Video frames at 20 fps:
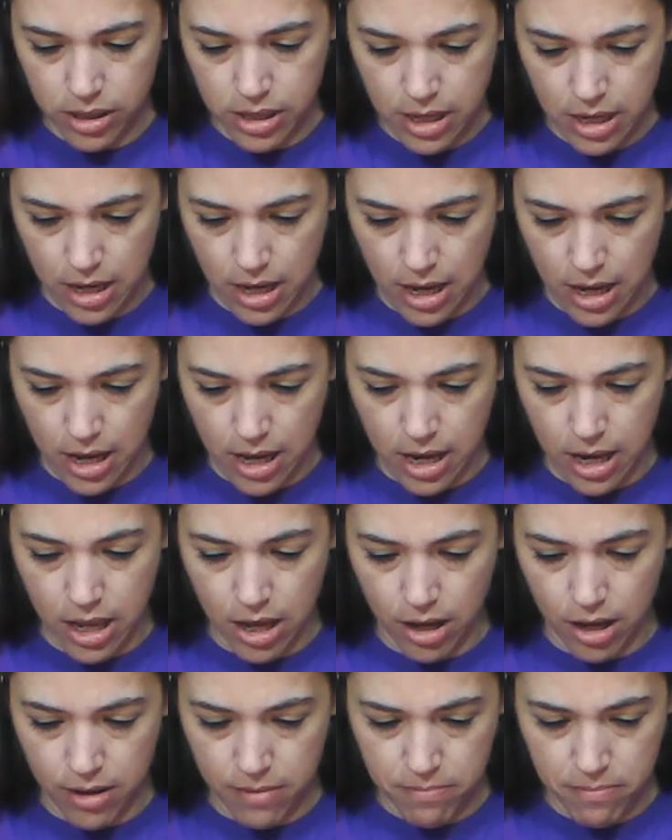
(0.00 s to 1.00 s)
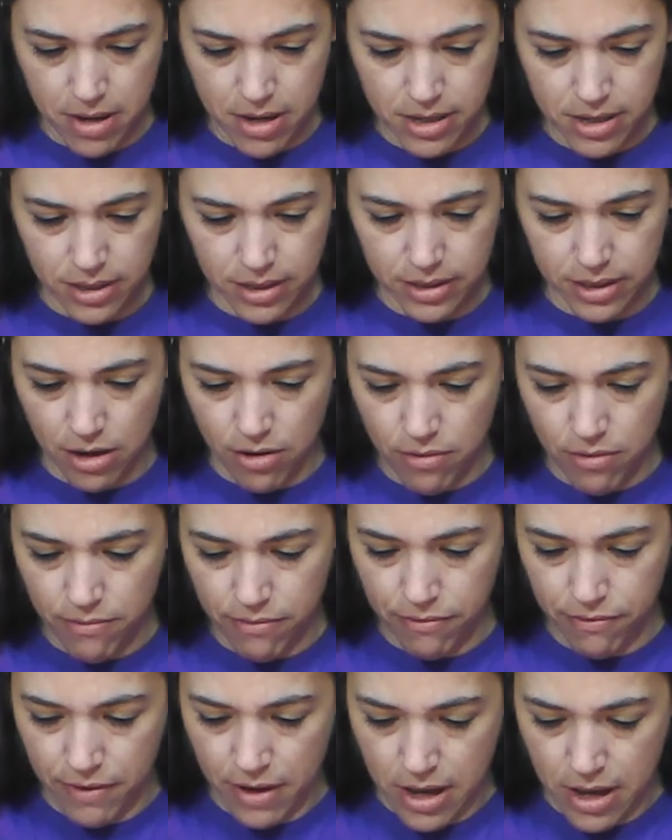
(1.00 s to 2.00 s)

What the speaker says: that I cut myself.